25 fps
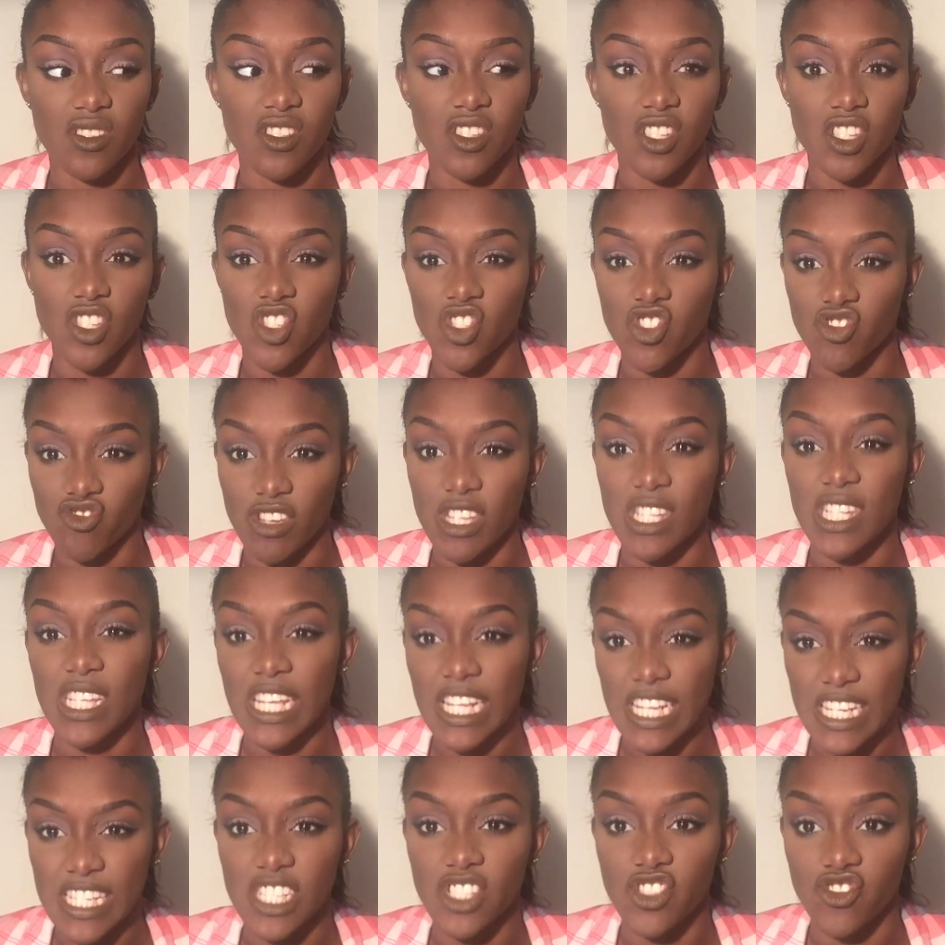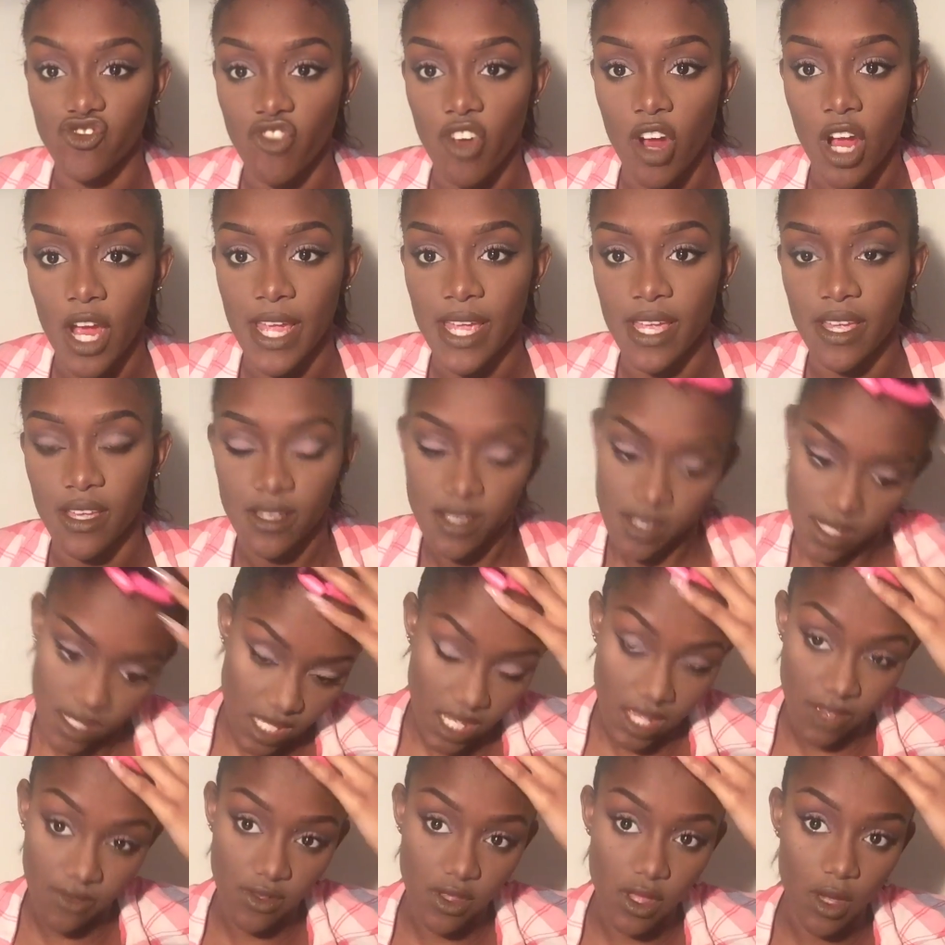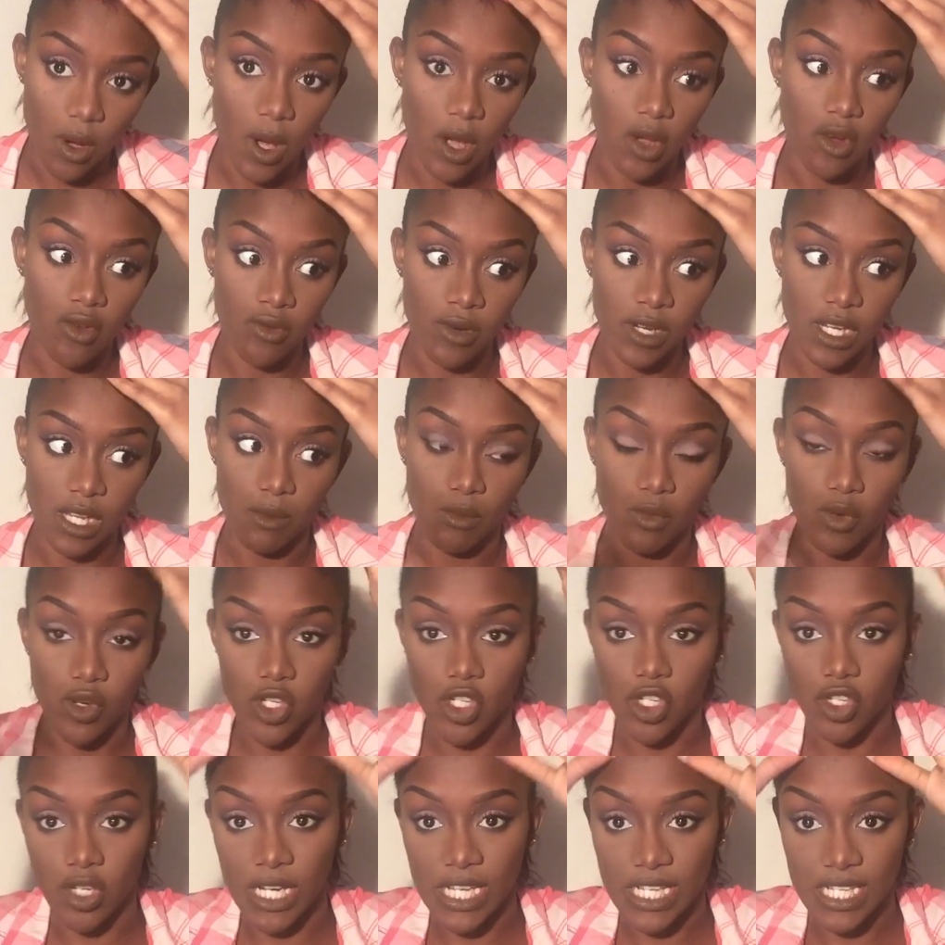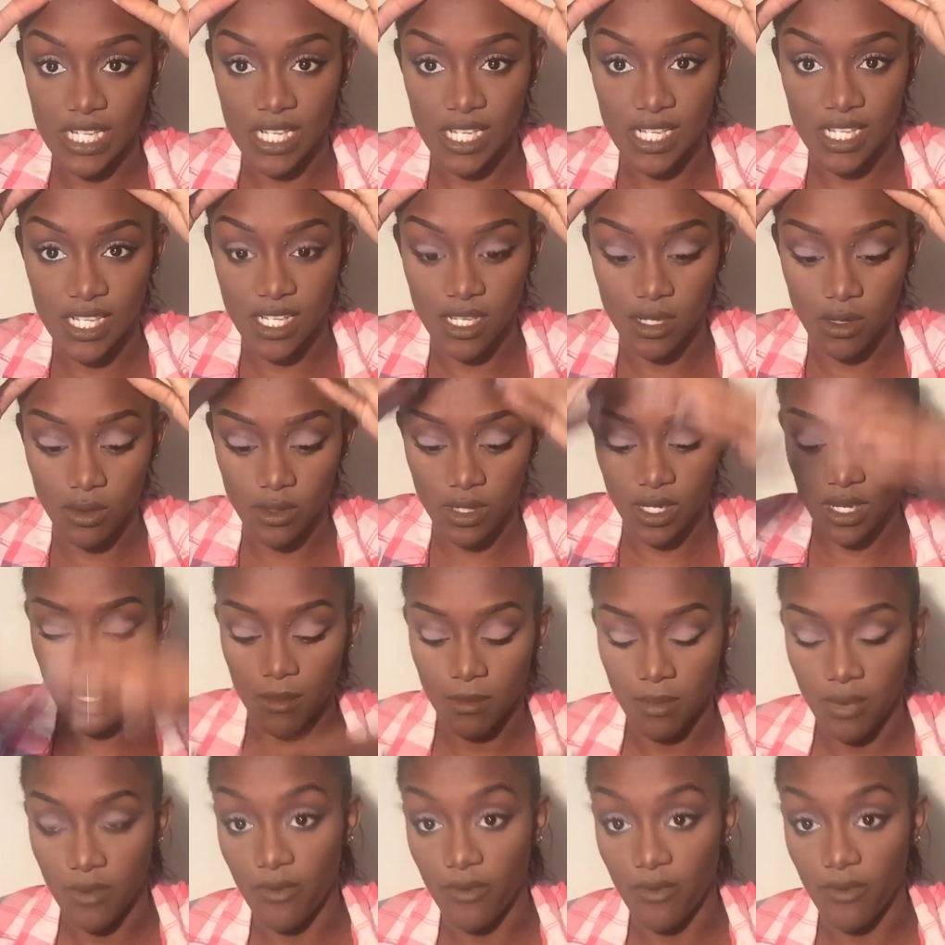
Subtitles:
distressingly dry, even though I've already moisturized it and sealed it